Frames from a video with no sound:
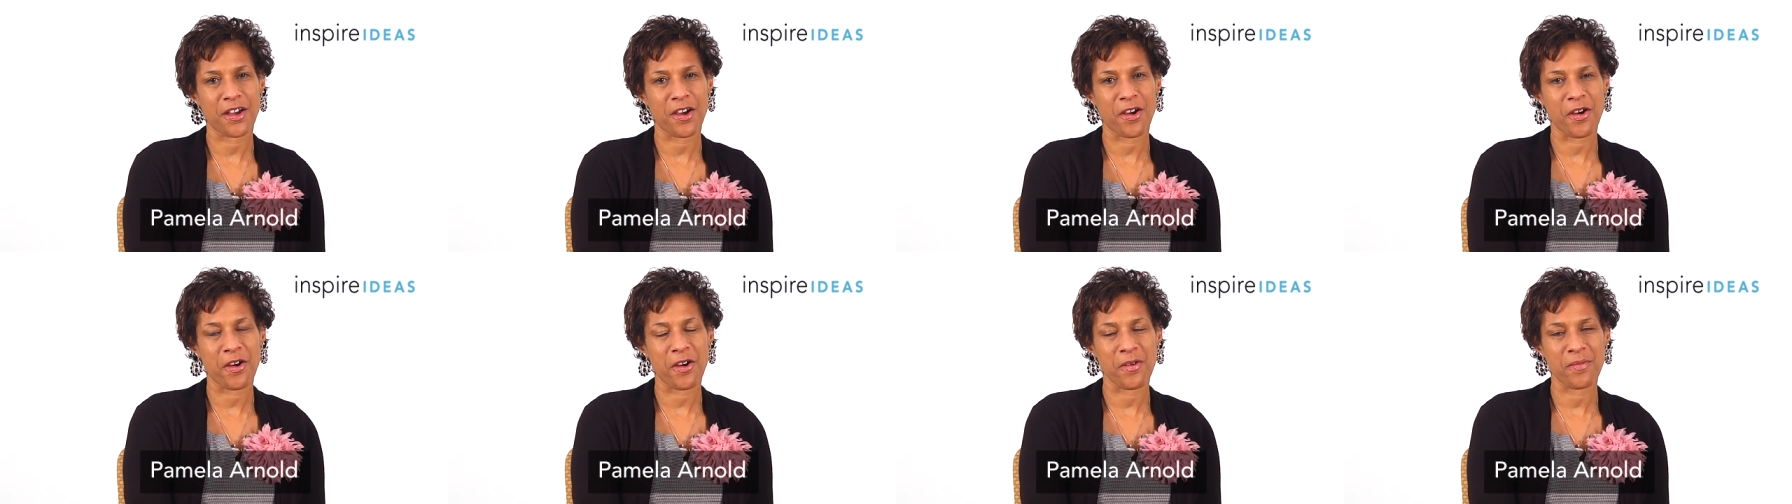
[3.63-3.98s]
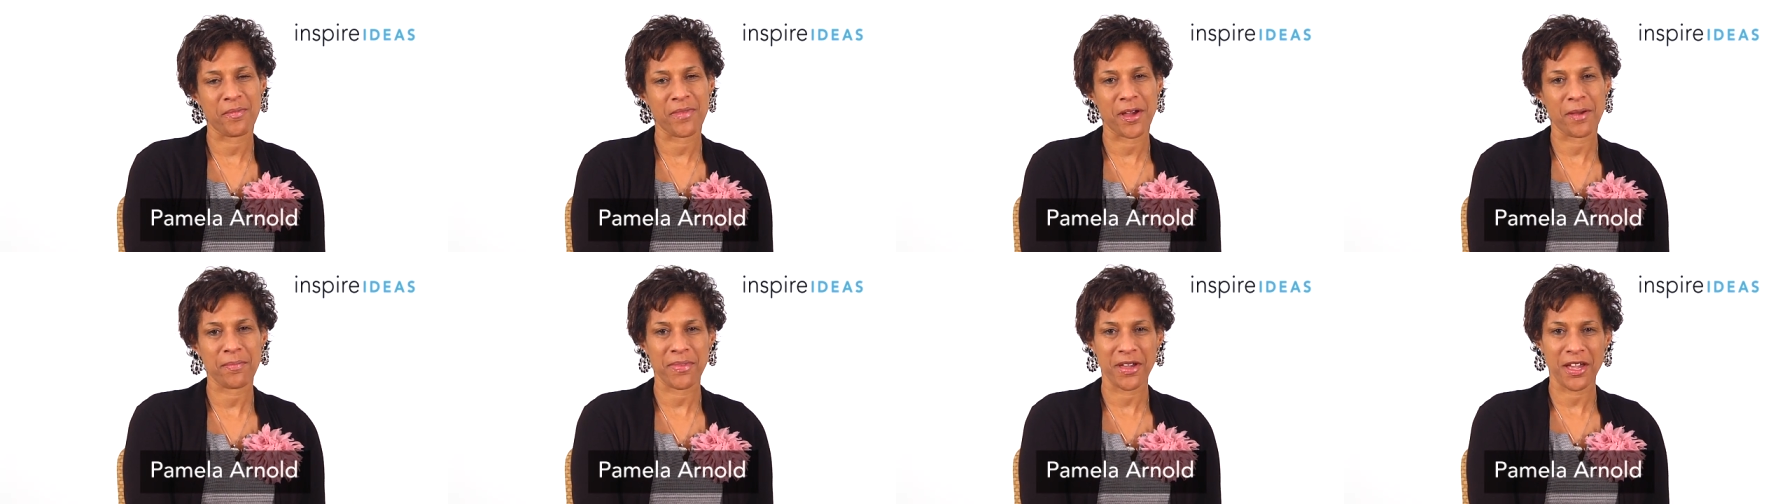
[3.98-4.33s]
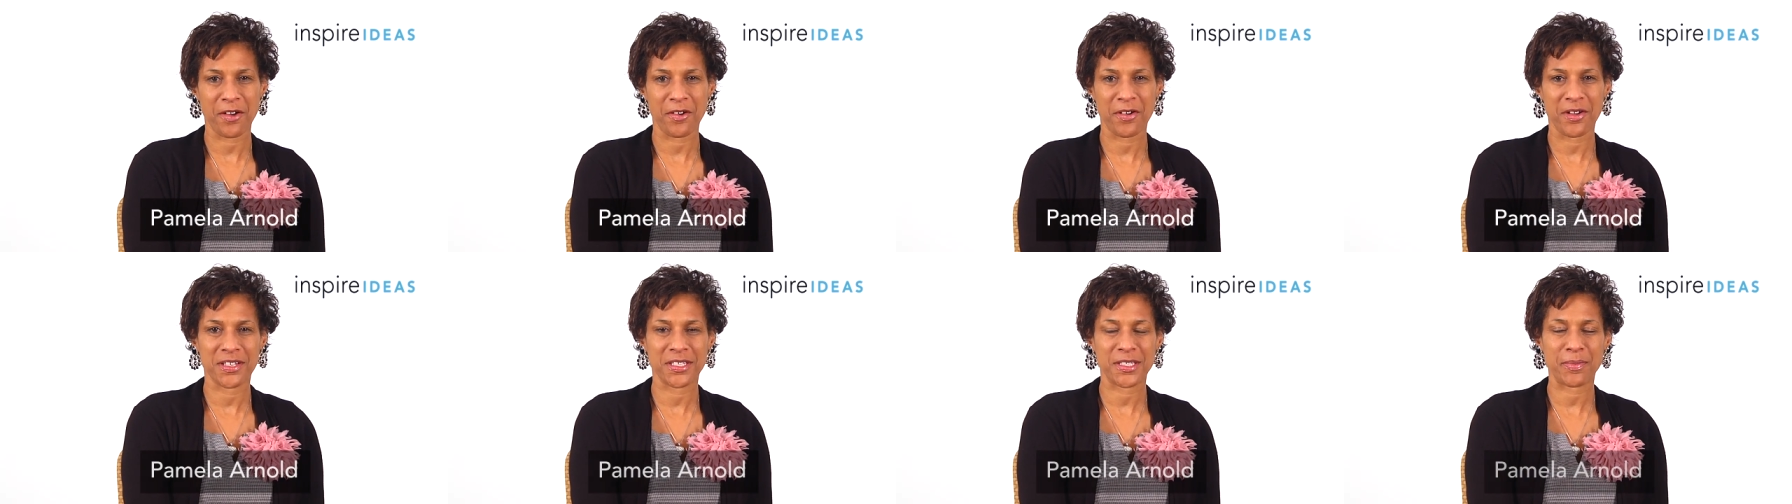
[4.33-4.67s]
are my
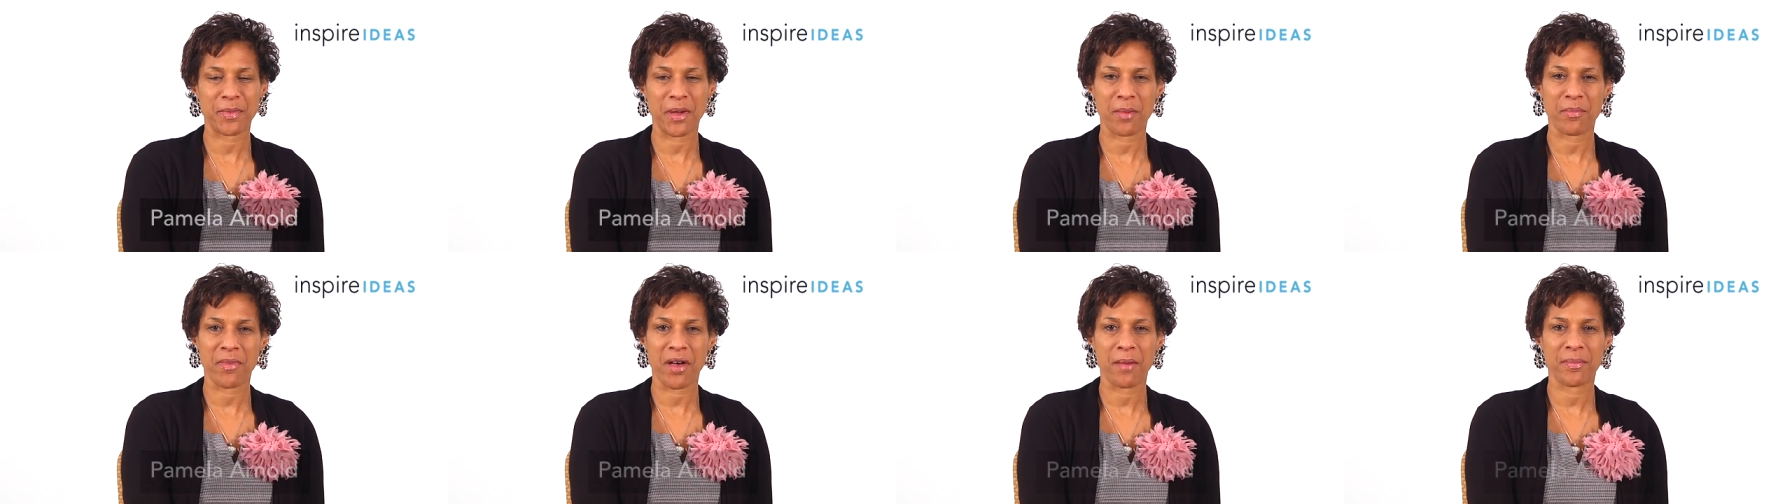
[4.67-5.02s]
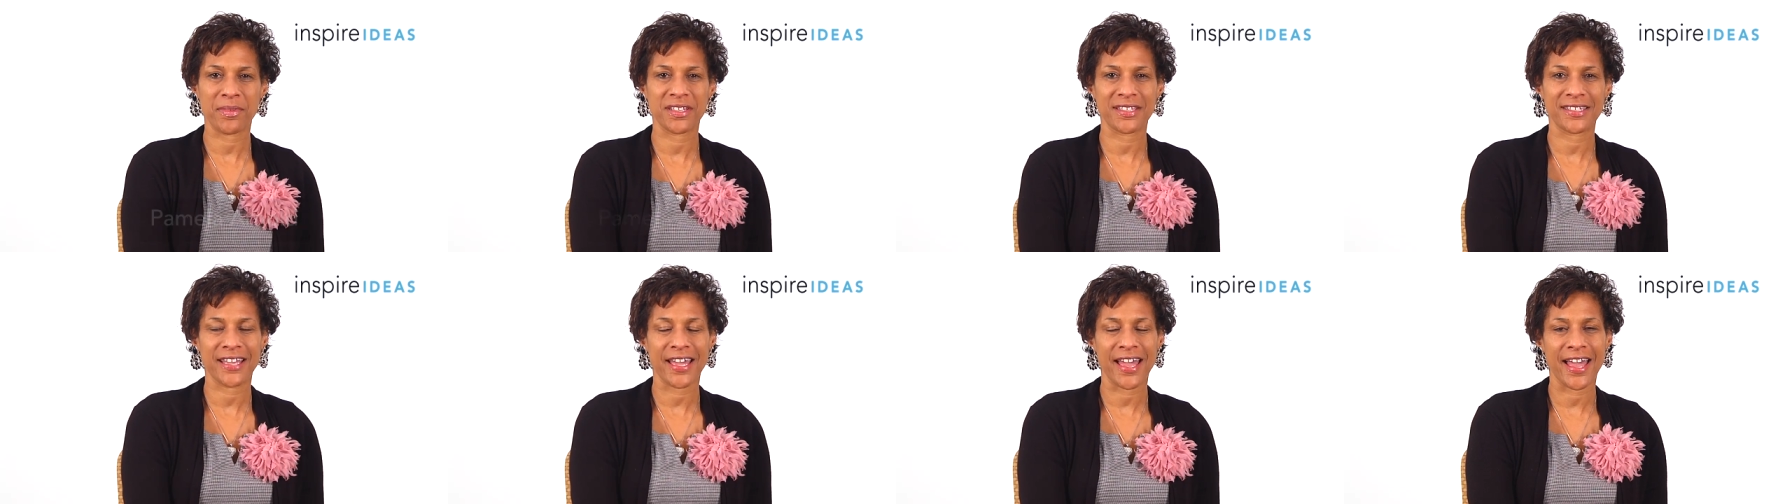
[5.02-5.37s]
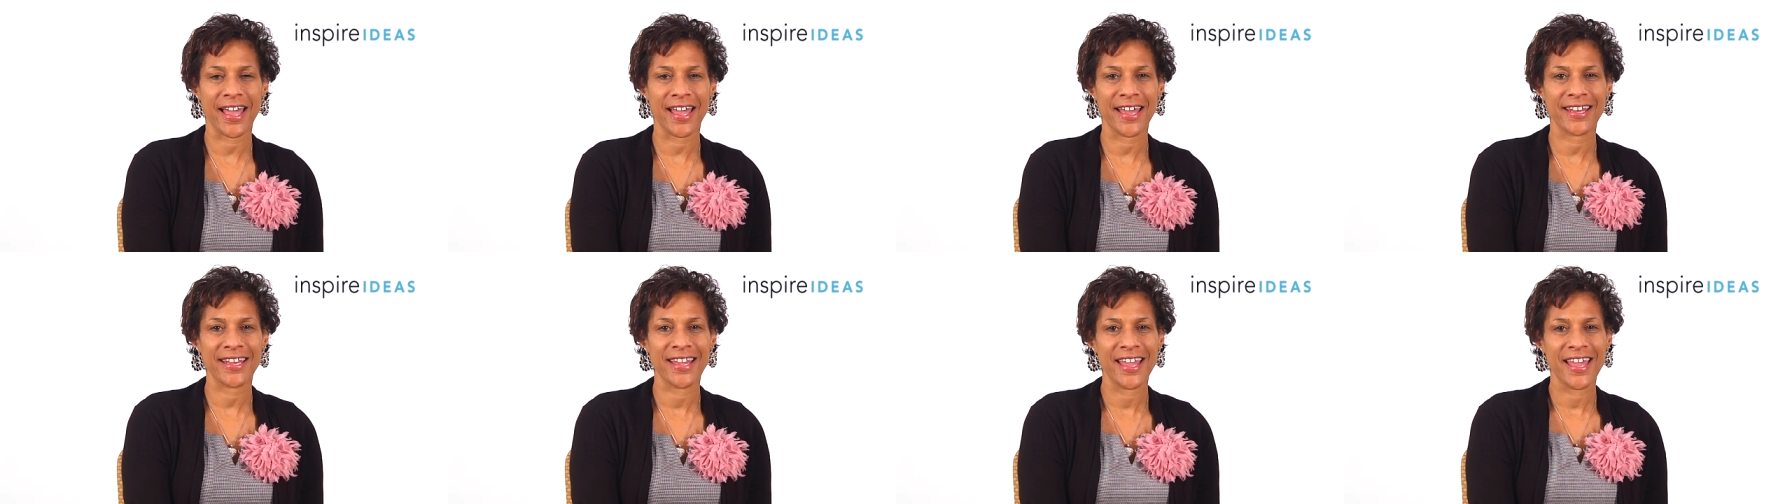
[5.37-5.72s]
parents, my mom and
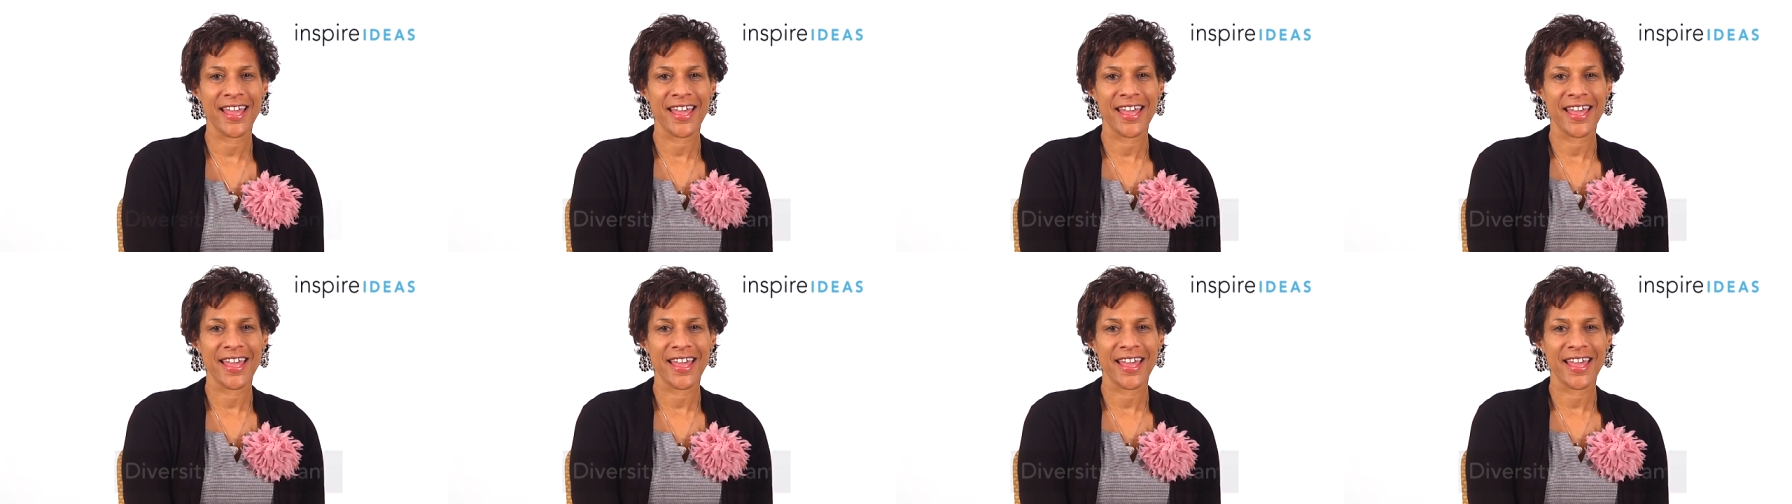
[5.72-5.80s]
dad,